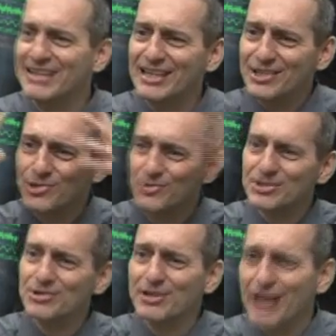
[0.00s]
issue is
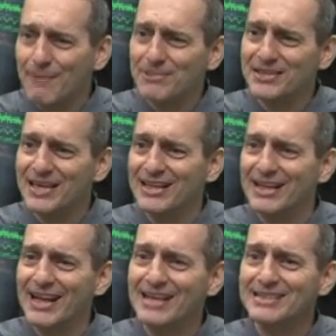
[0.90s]
so complicated
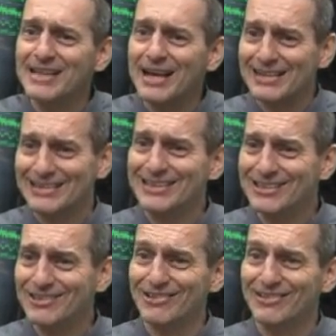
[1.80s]
and it's not
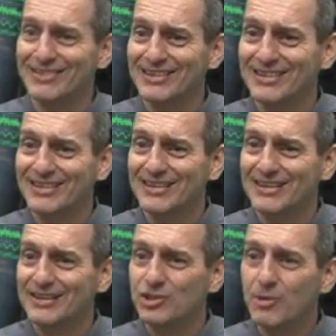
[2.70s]
clear.
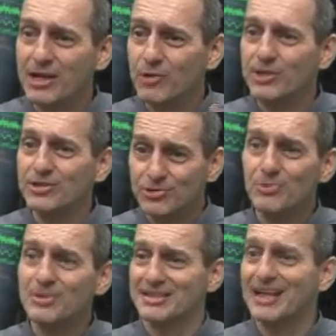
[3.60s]
No matter what you do,
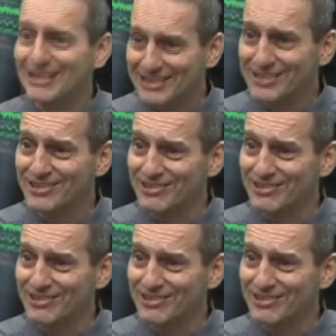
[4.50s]
it's not clear.